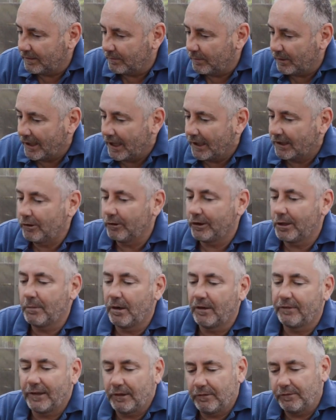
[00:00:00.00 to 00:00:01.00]
without cutting them
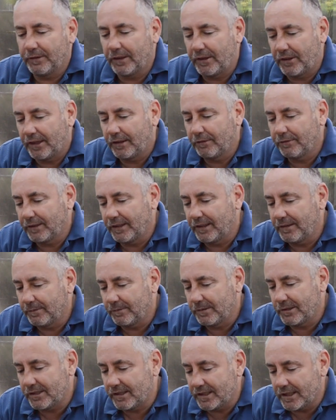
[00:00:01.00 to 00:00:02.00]
off, thankfully,
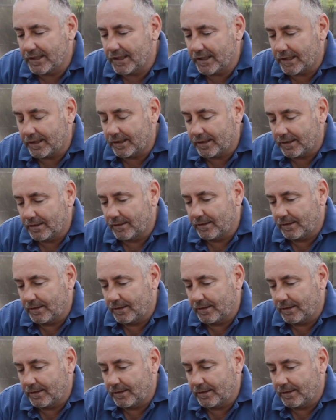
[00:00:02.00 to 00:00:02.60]
which they did.